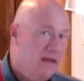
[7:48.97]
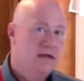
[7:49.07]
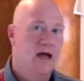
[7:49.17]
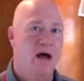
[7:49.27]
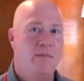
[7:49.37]

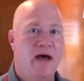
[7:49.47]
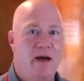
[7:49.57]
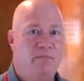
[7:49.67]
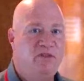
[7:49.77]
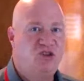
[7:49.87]
Now I'm
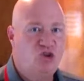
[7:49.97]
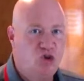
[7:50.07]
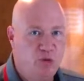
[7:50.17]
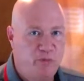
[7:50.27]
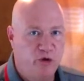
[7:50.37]
not
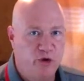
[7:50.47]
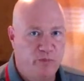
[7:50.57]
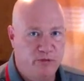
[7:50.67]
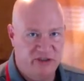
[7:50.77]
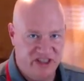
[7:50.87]
super
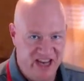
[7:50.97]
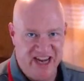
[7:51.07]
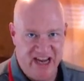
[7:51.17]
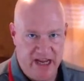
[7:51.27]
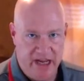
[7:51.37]

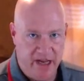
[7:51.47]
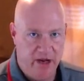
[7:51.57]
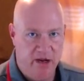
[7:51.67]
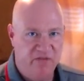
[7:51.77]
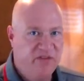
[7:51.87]
persnickety
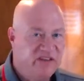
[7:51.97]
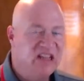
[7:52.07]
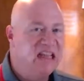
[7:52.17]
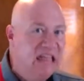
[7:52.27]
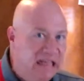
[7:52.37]
here. If there's a
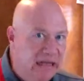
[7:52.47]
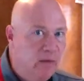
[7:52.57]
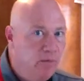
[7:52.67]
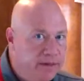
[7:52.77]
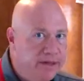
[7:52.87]

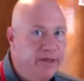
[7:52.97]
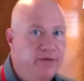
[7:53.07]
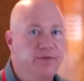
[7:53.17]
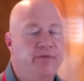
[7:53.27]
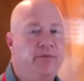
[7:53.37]
little bit
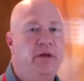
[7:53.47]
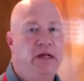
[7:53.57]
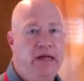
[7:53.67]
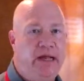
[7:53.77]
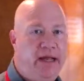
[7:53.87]
of
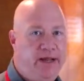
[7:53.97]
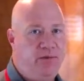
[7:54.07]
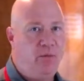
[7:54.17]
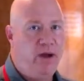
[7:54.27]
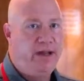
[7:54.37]
egg
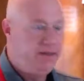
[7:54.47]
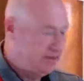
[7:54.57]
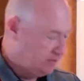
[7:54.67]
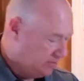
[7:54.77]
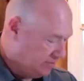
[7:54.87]
white
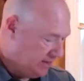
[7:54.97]
around